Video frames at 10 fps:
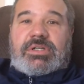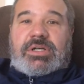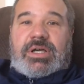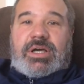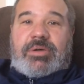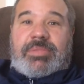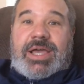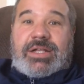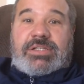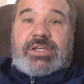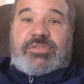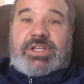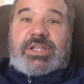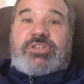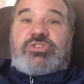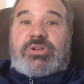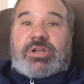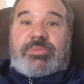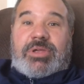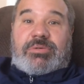activity that you're going
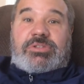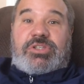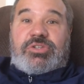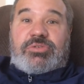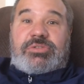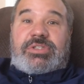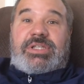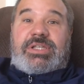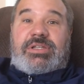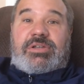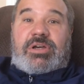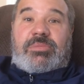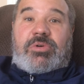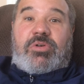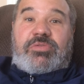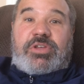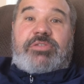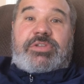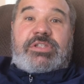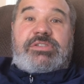to be able to use hopefully
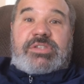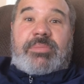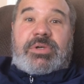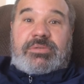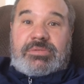over the summer.